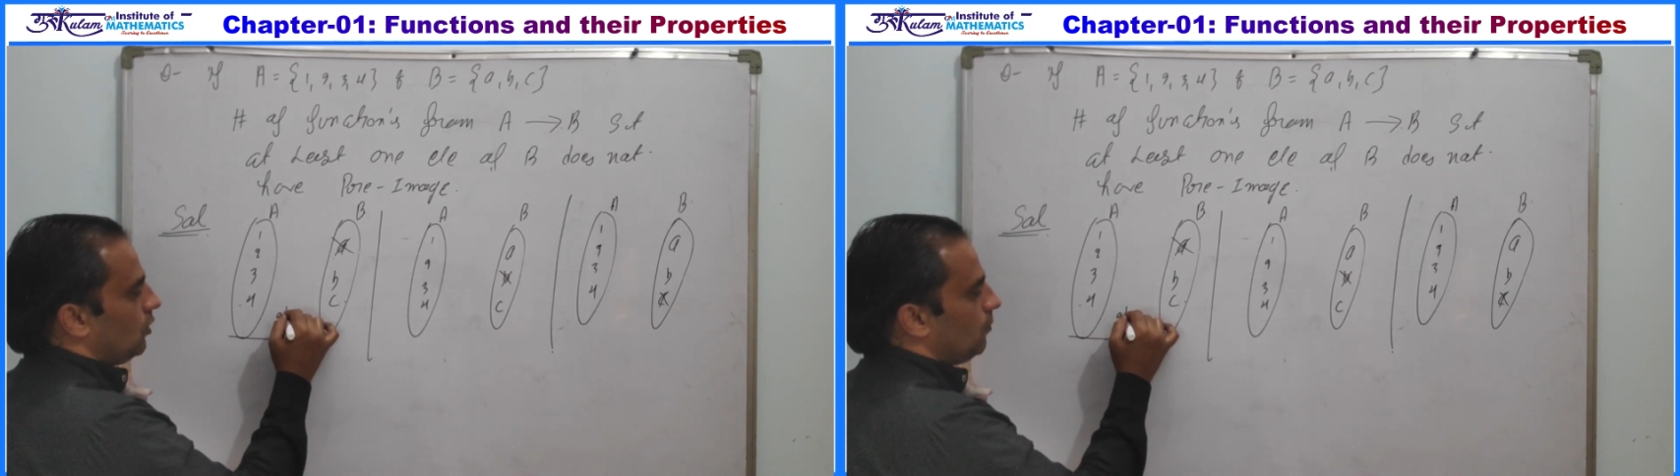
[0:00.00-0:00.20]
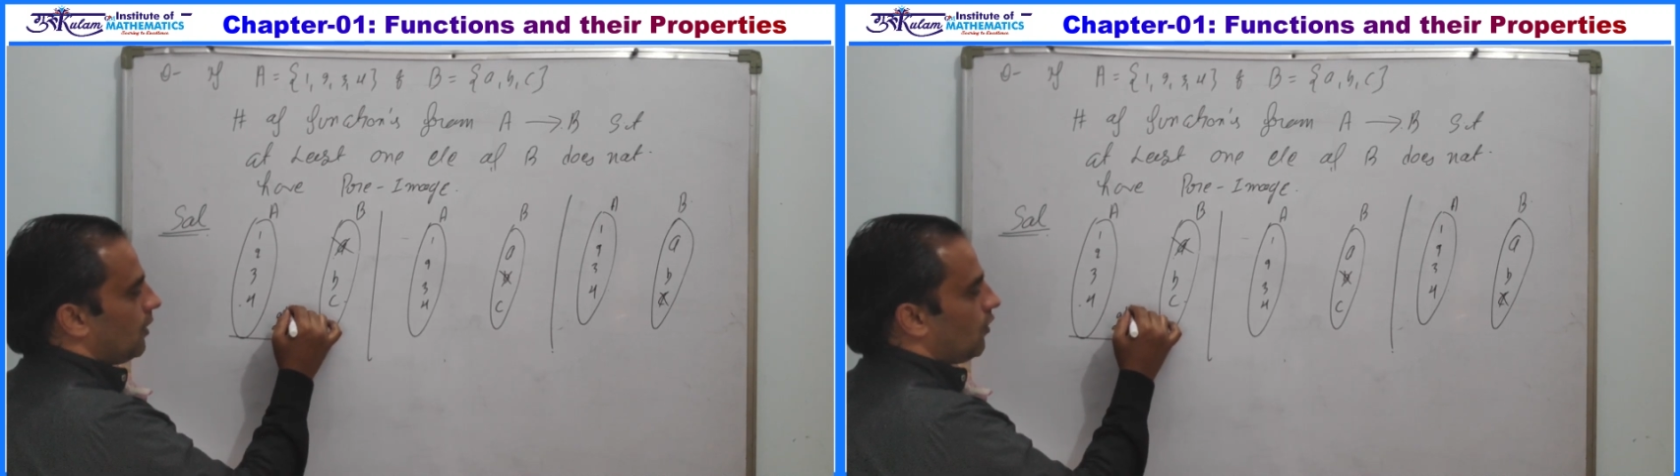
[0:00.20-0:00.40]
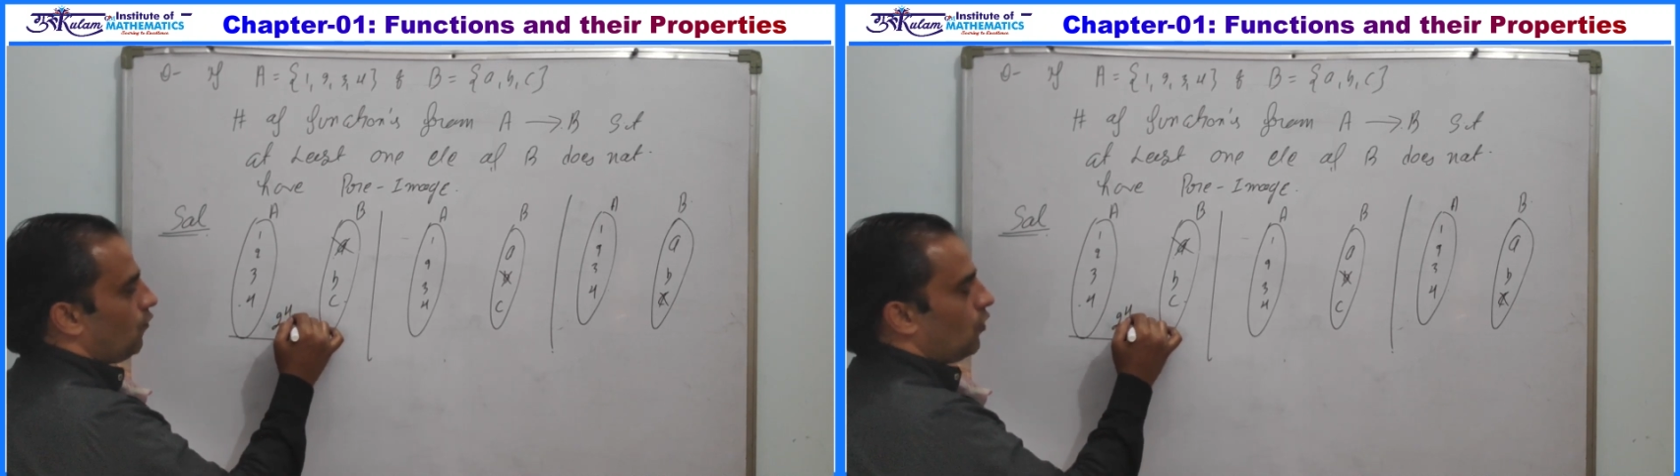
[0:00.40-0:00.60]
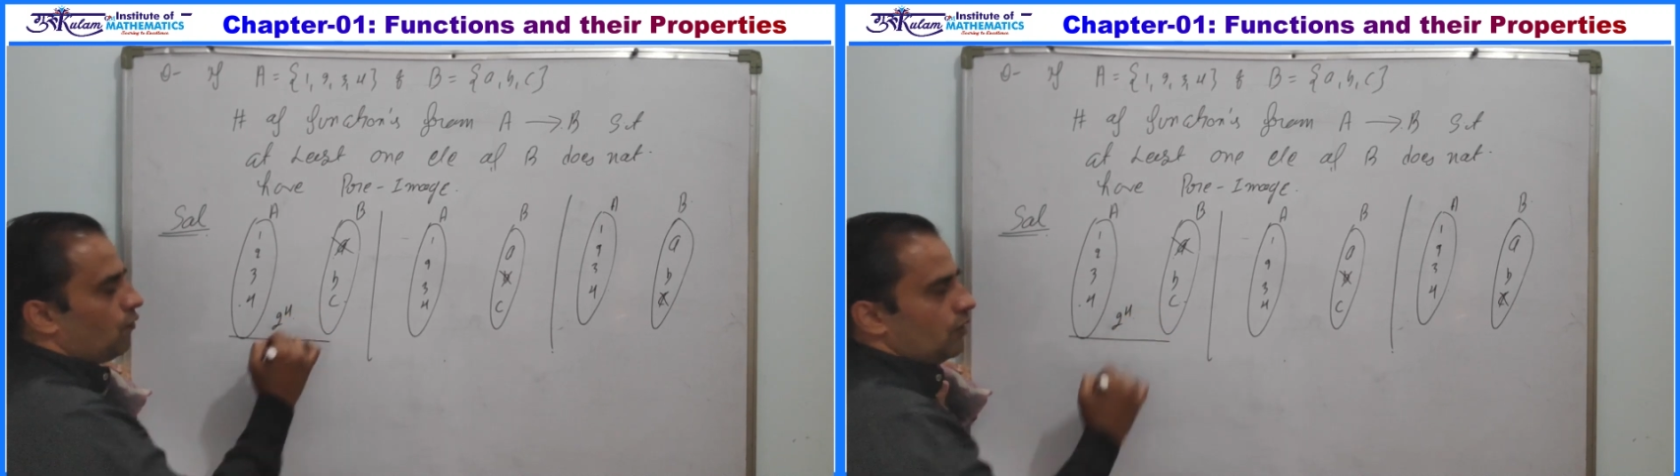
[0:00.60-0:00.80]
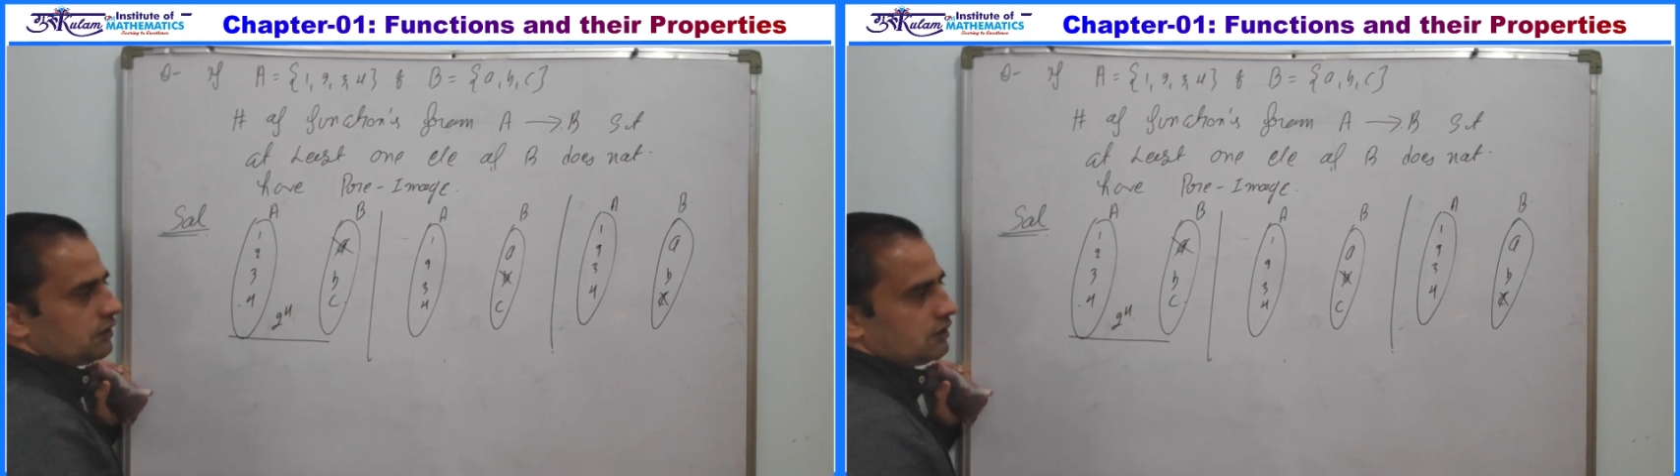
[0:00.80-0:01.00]
the power
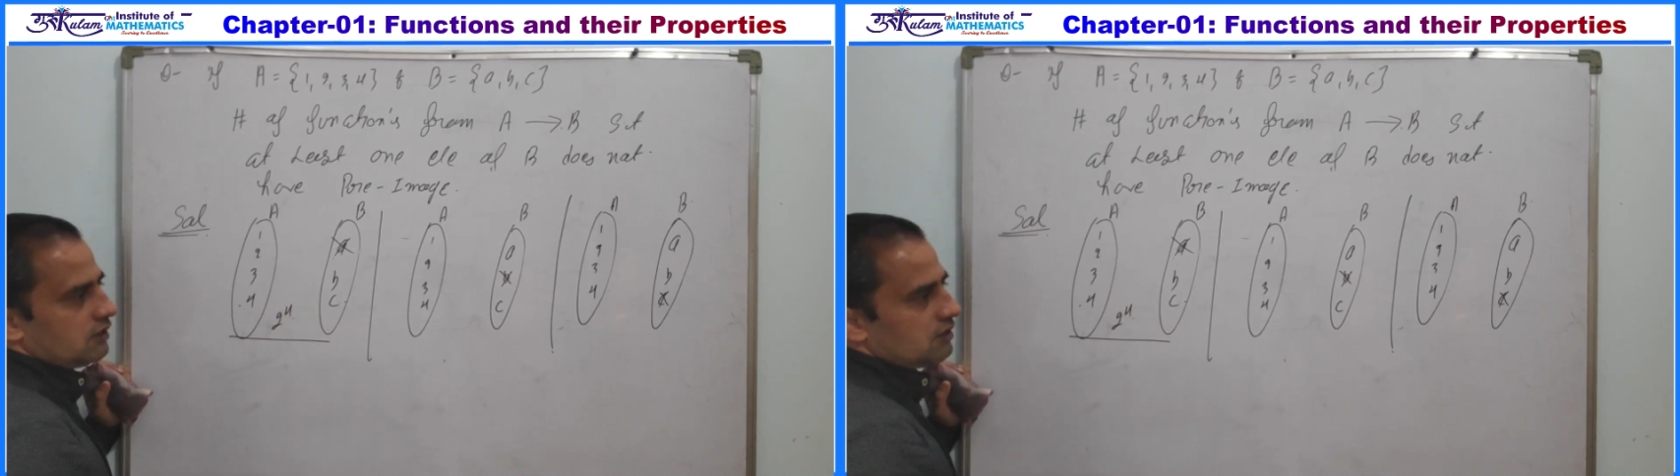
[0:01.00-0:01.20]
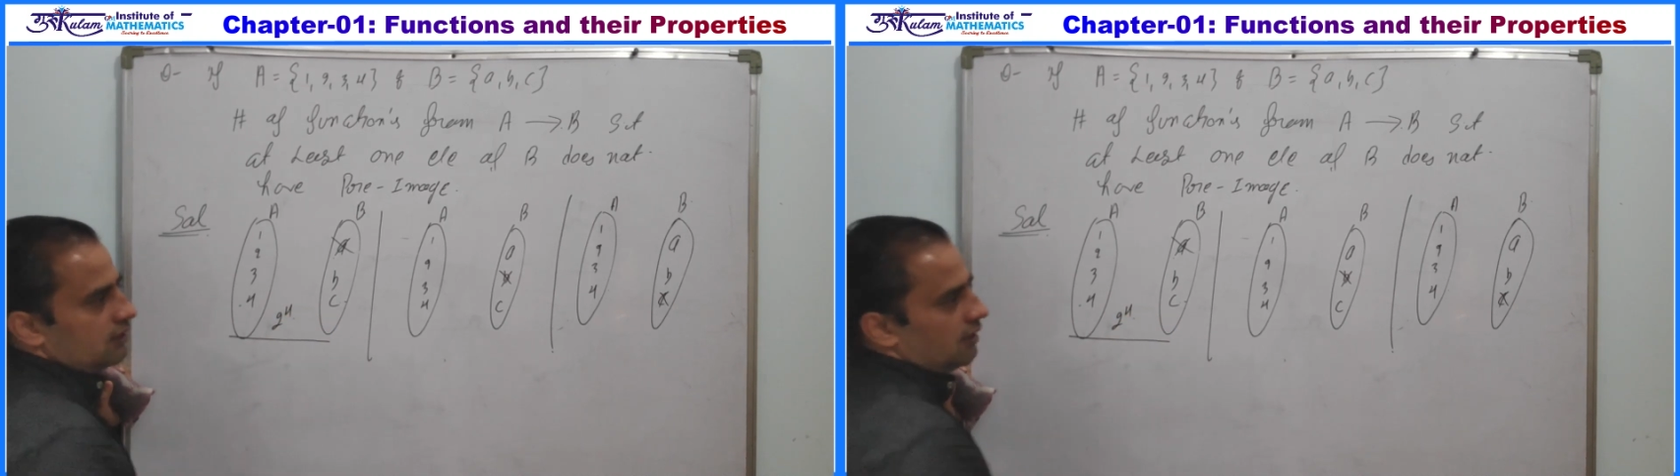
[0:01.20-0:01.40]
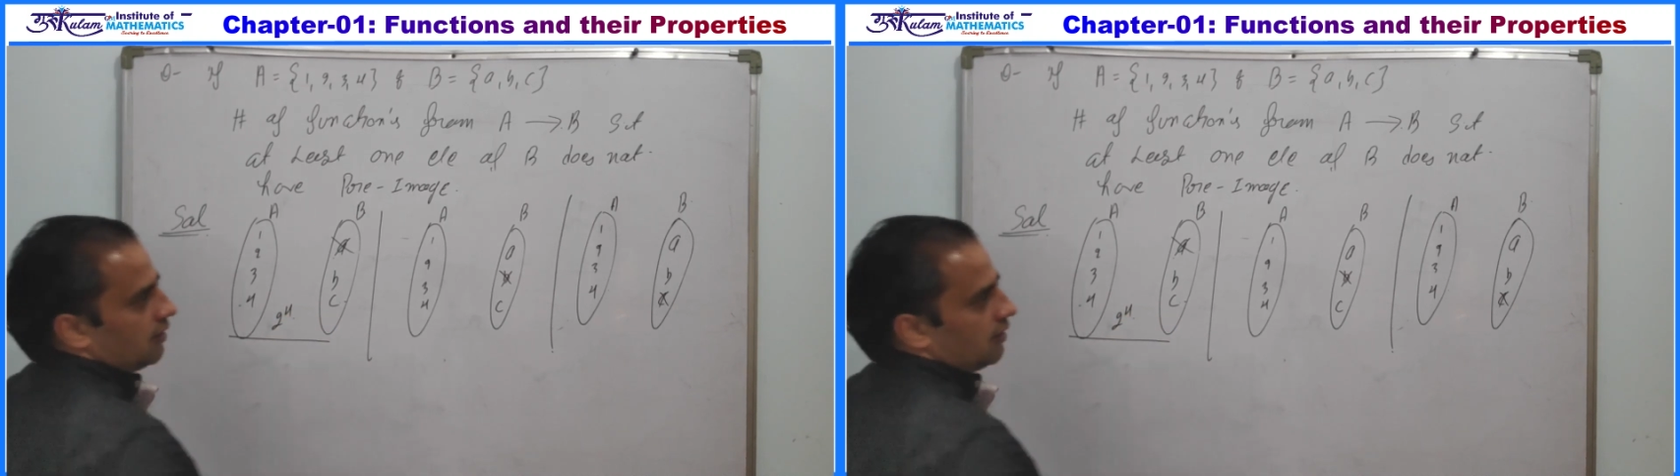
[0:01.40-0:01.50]
4 functions